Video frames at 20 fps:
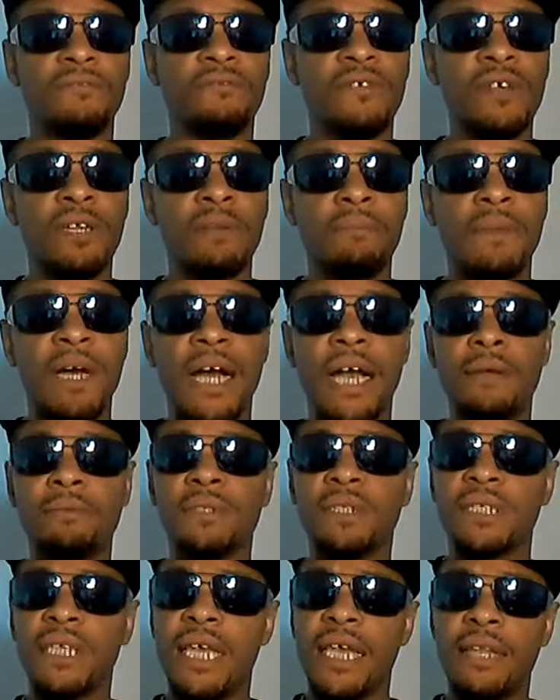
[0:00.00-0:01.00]
a friend of mine,
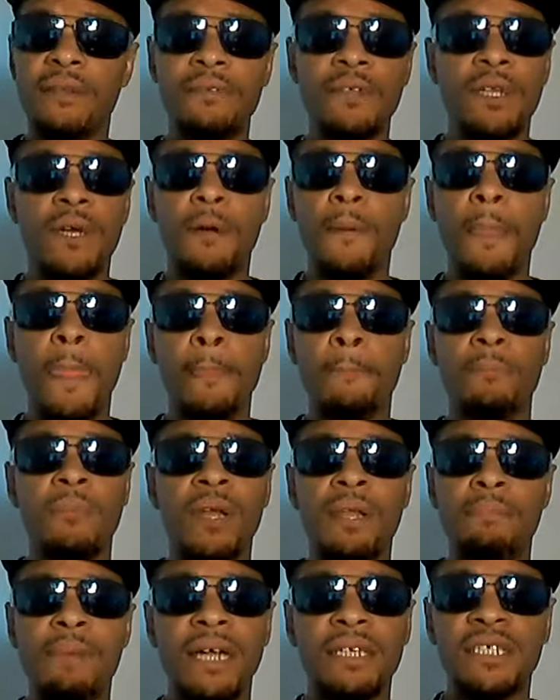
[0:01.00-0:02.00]
was saying, you know,
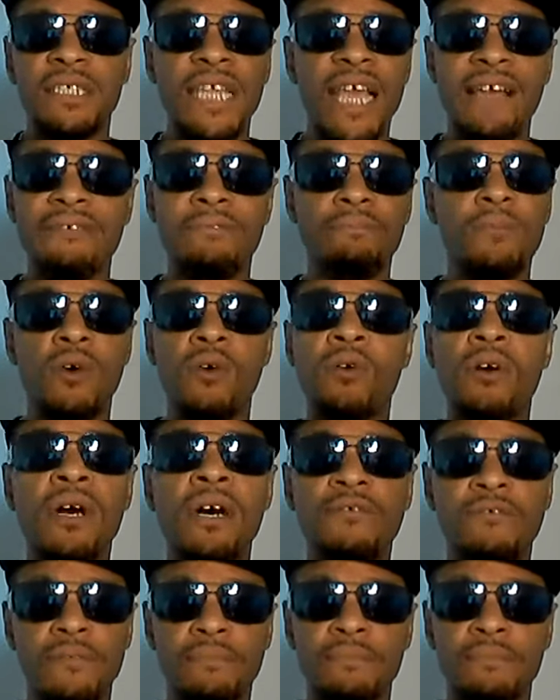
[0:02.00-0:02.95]
what about just having more of